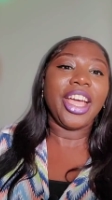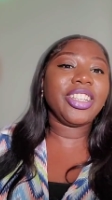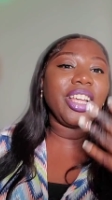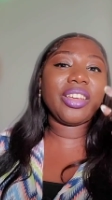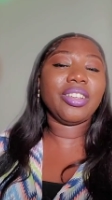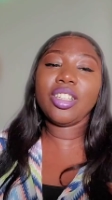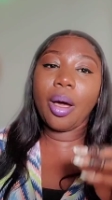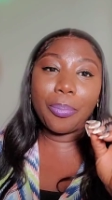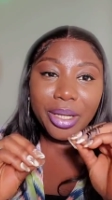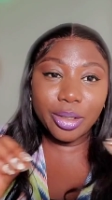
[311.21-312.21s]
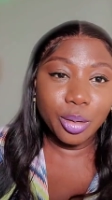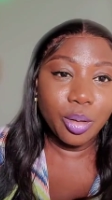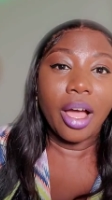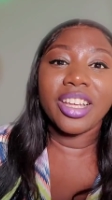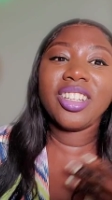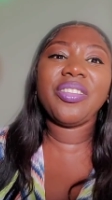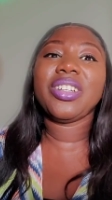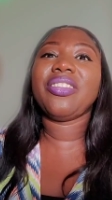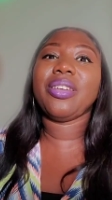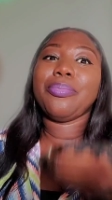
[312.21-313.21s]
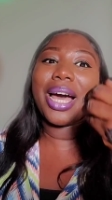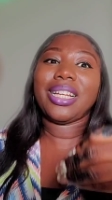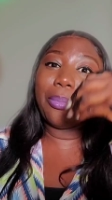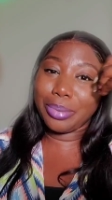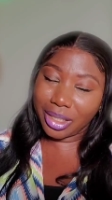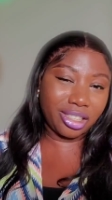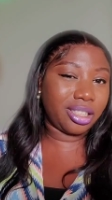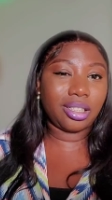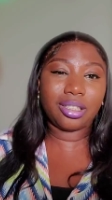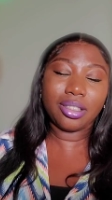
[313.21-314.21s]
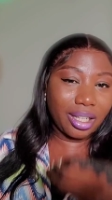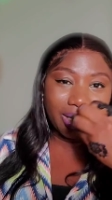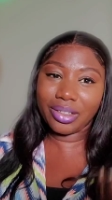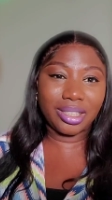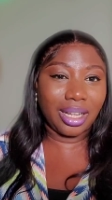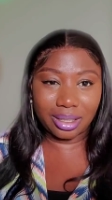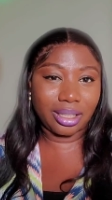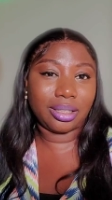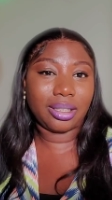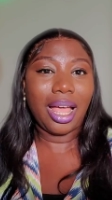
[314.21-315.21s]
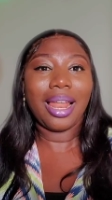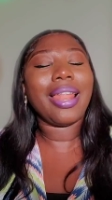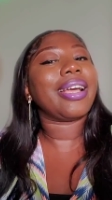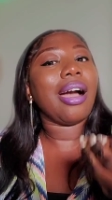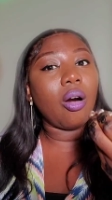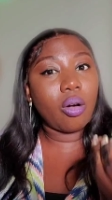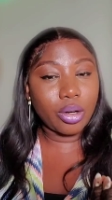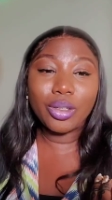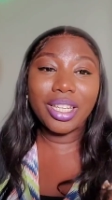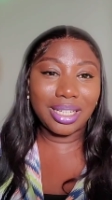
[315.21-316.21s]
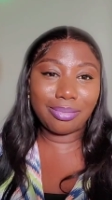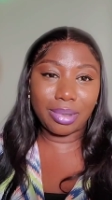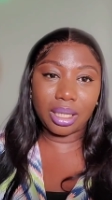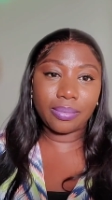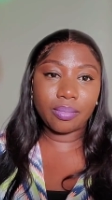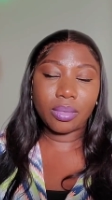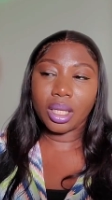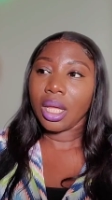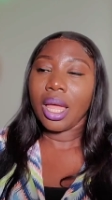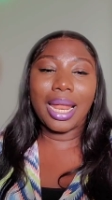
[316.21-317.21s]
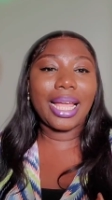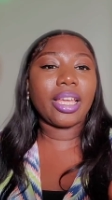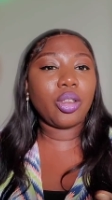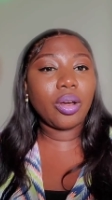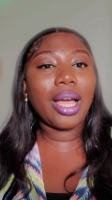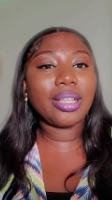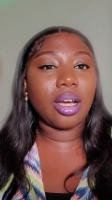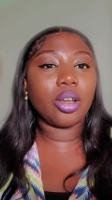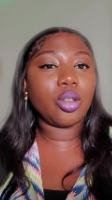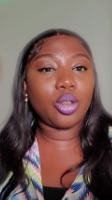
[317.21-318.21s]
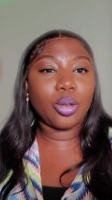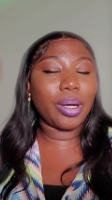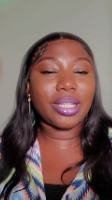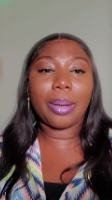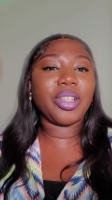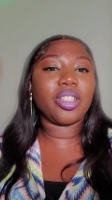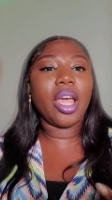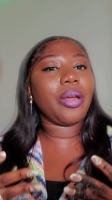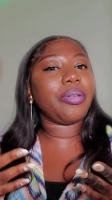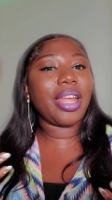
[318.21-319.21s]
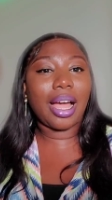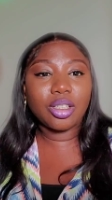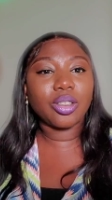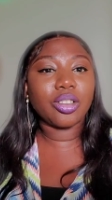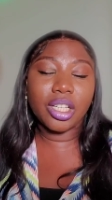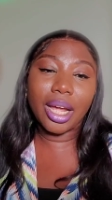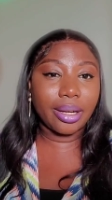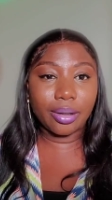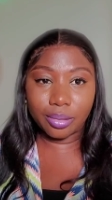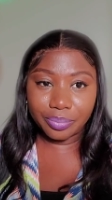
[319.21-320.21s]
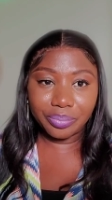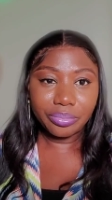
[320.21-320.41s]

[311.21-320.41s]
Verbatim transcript: It's not not bitch. Oh, it's not even giving bad bitch. It's not giving nothing. Like, are you kidding me? Like, you guys are YouTubers. I mean, she's not a reaction channel.